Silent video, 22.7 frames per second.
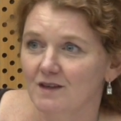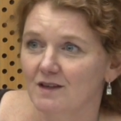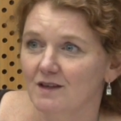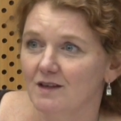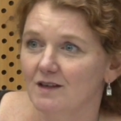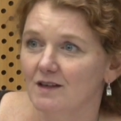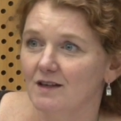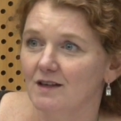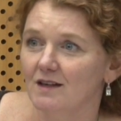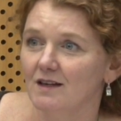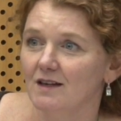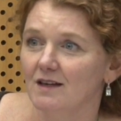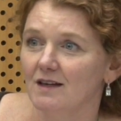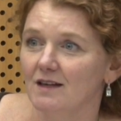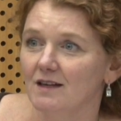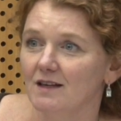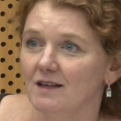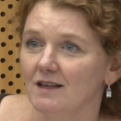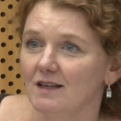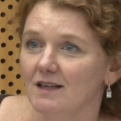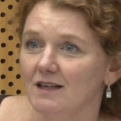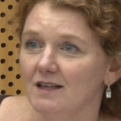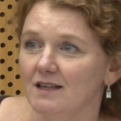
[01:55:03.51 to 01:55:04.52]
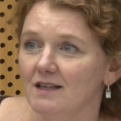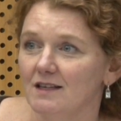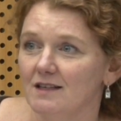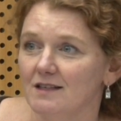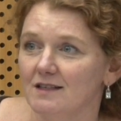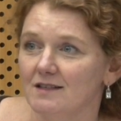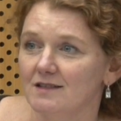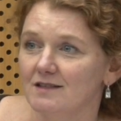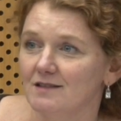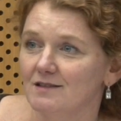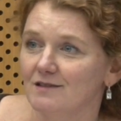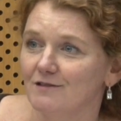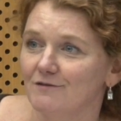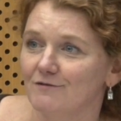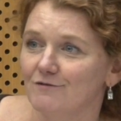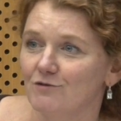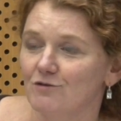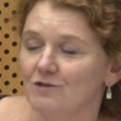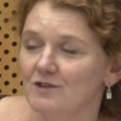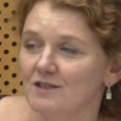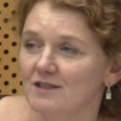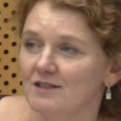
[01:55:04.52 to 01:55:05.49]
He is
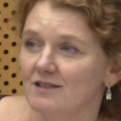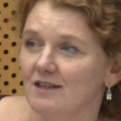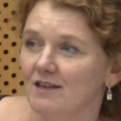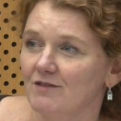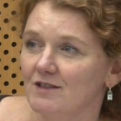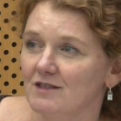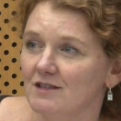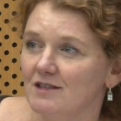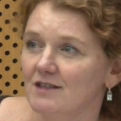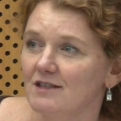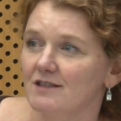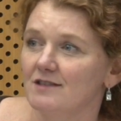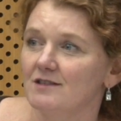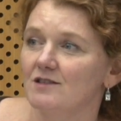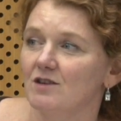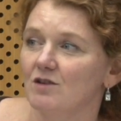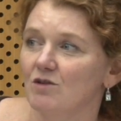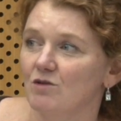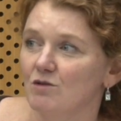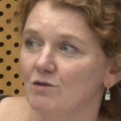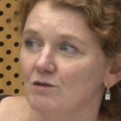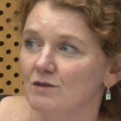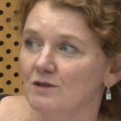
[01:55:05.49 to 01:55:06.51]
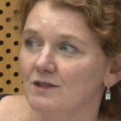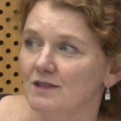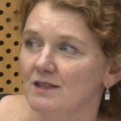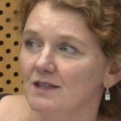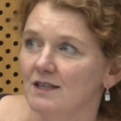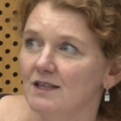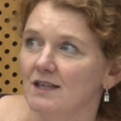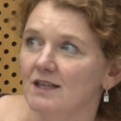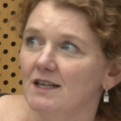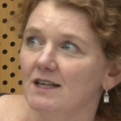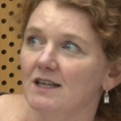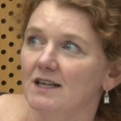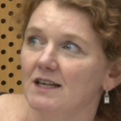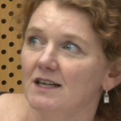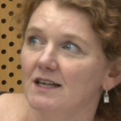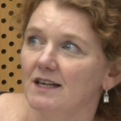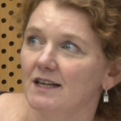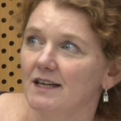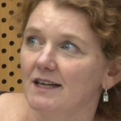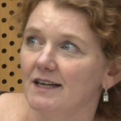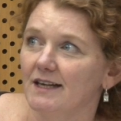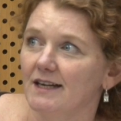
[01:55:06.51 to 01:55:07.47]
47 years old
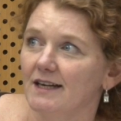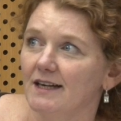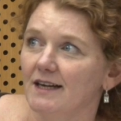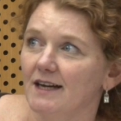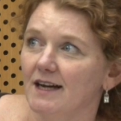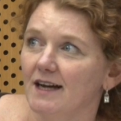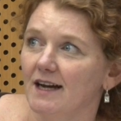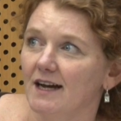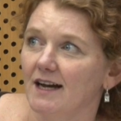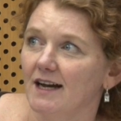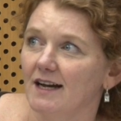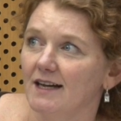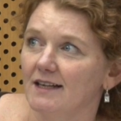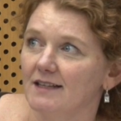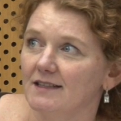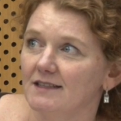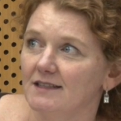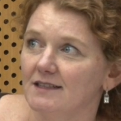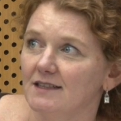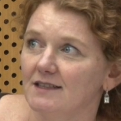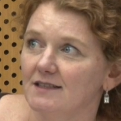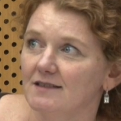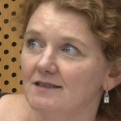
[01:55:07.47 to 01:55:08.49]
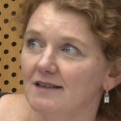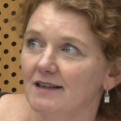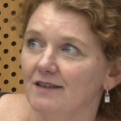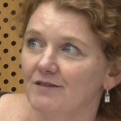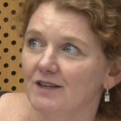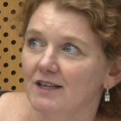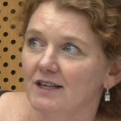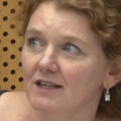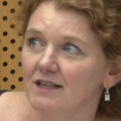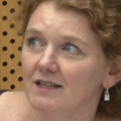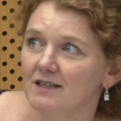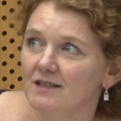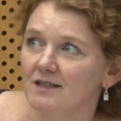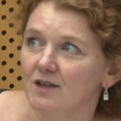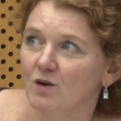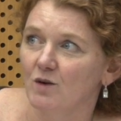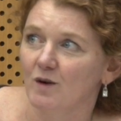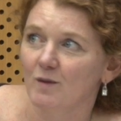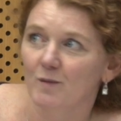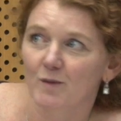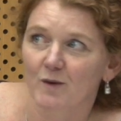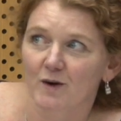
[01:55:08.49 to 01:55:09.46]
and is living in his
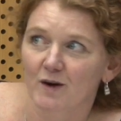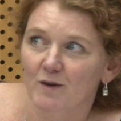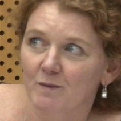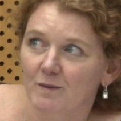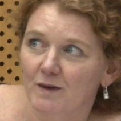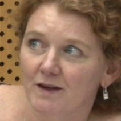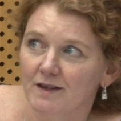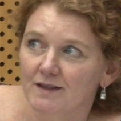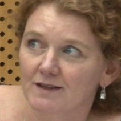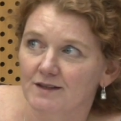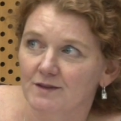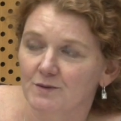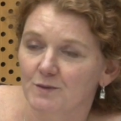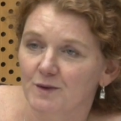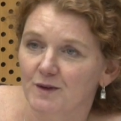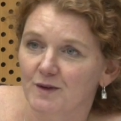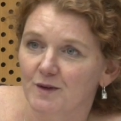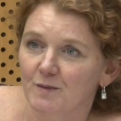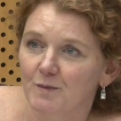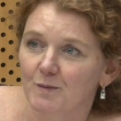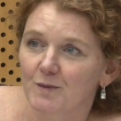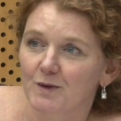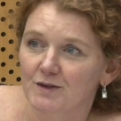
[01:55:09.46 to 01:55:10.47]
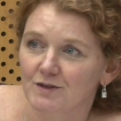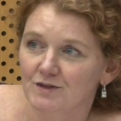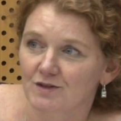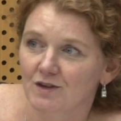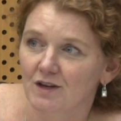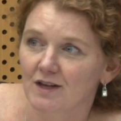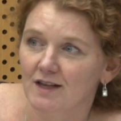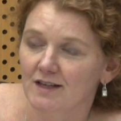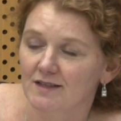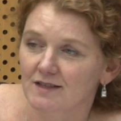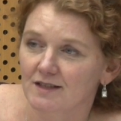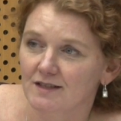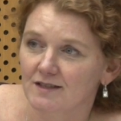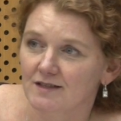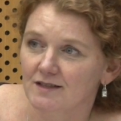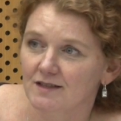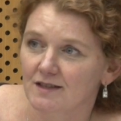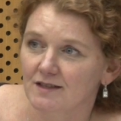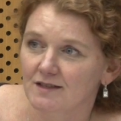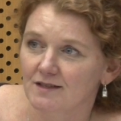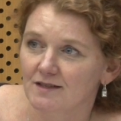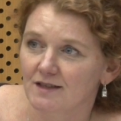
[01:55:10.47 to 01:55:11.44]
own apartment with personal
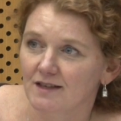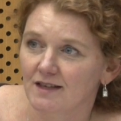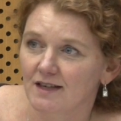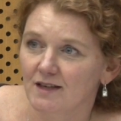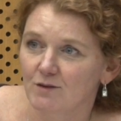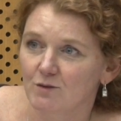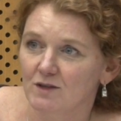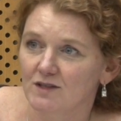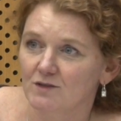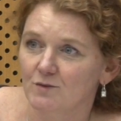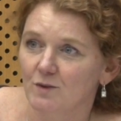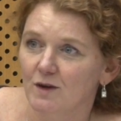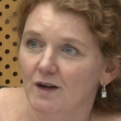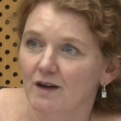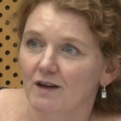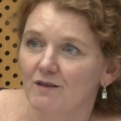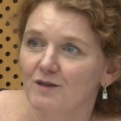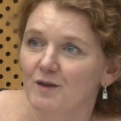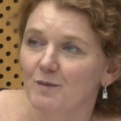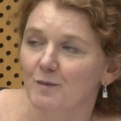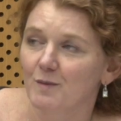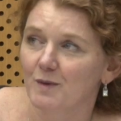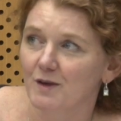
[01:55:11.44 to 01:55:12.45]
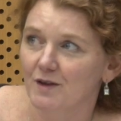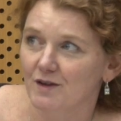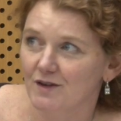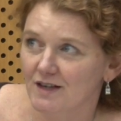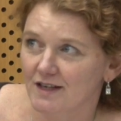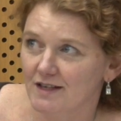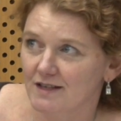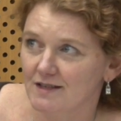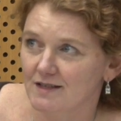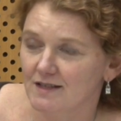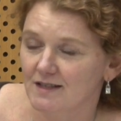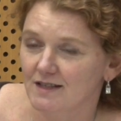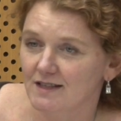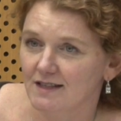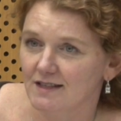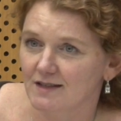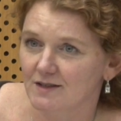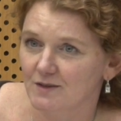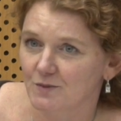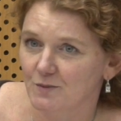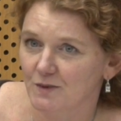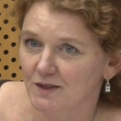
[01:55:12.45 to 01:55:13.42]
assistance. And he was one of the pioneers
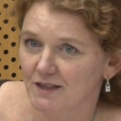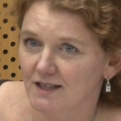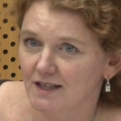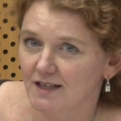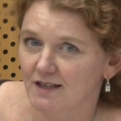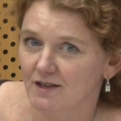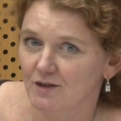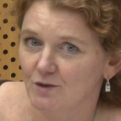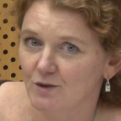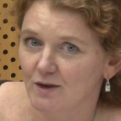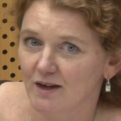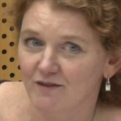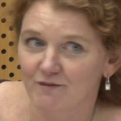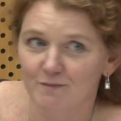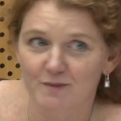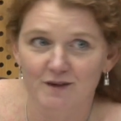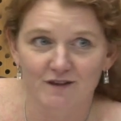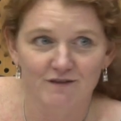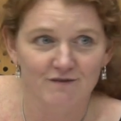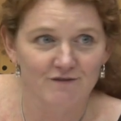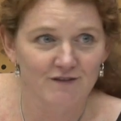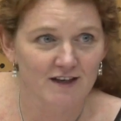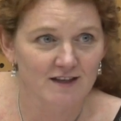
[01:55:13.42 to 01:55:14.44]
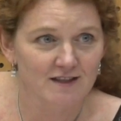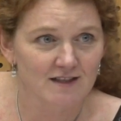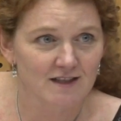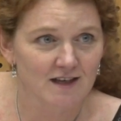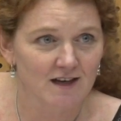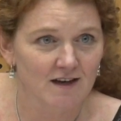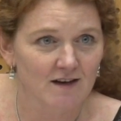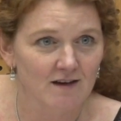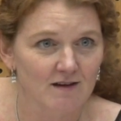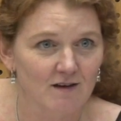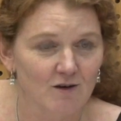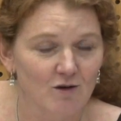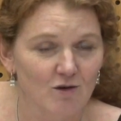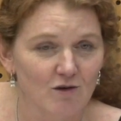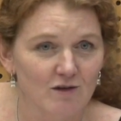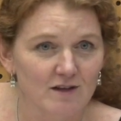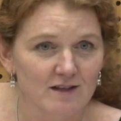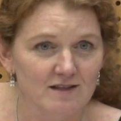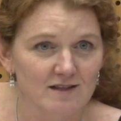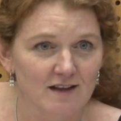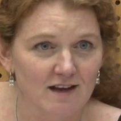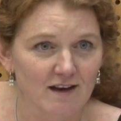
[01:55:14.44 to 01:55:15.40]
in Sweden who have been fighting
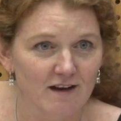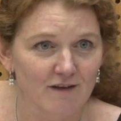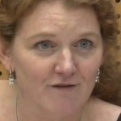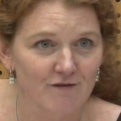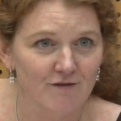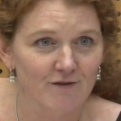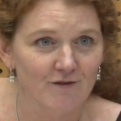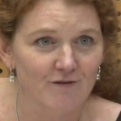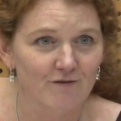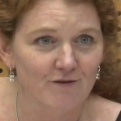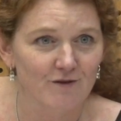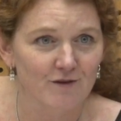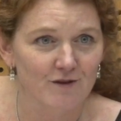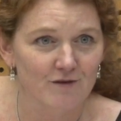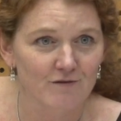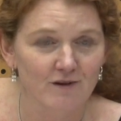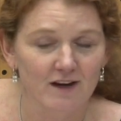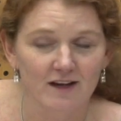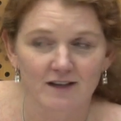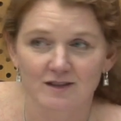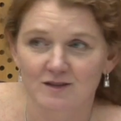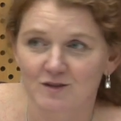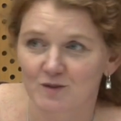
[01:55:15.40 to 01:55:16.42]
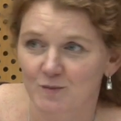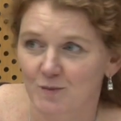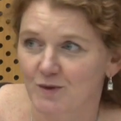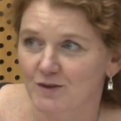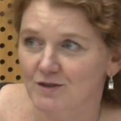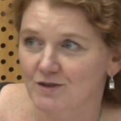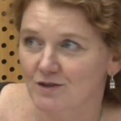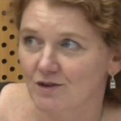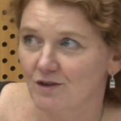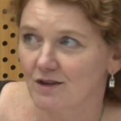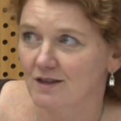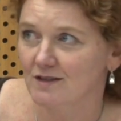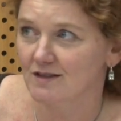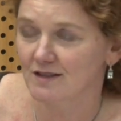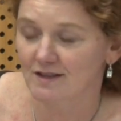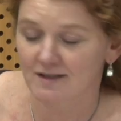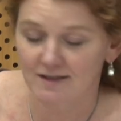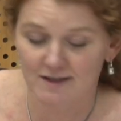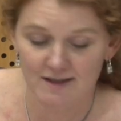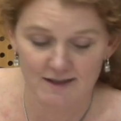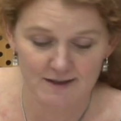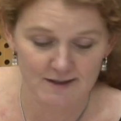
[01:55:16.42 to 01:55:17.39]
all his life for the right to personal
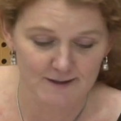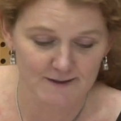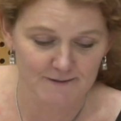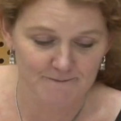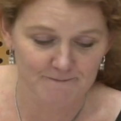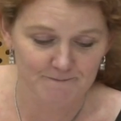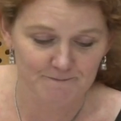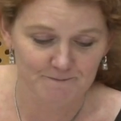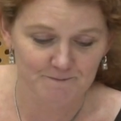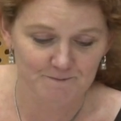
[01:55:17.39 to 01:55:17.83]
assistance.